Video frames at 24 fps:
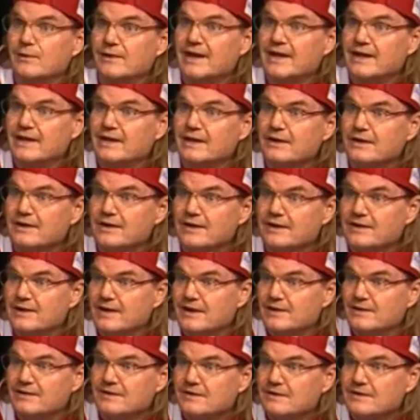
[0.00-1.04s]
that income, that
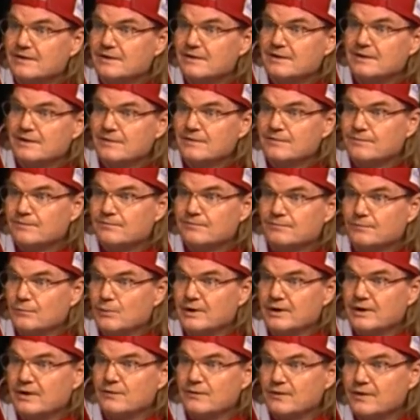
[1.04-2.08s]

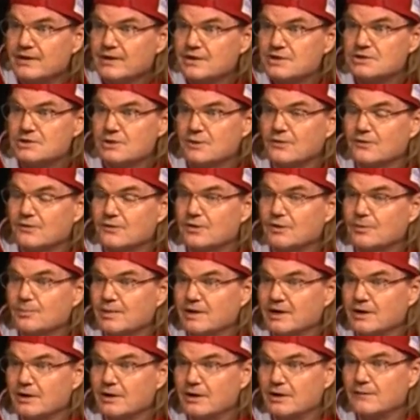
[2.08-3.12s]
whatever the insurance is going to pay
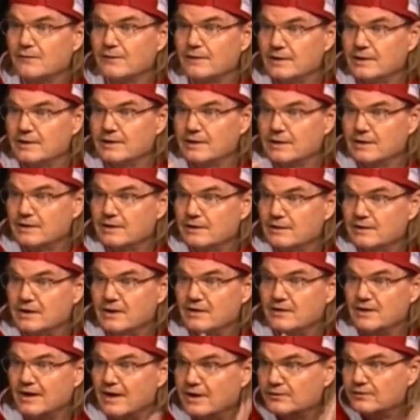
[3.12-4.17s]
off, and
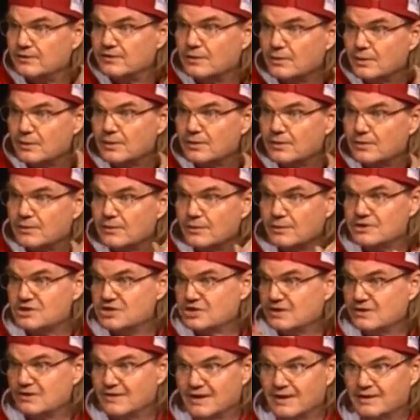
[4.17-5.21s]
he's out the door. Or
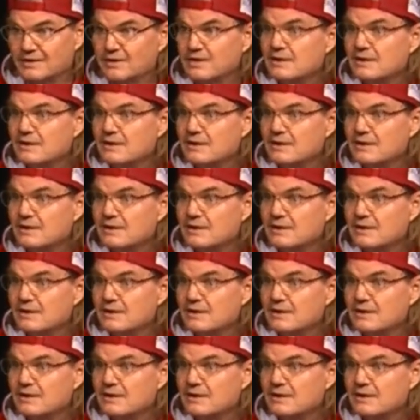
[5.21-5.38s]
he's out.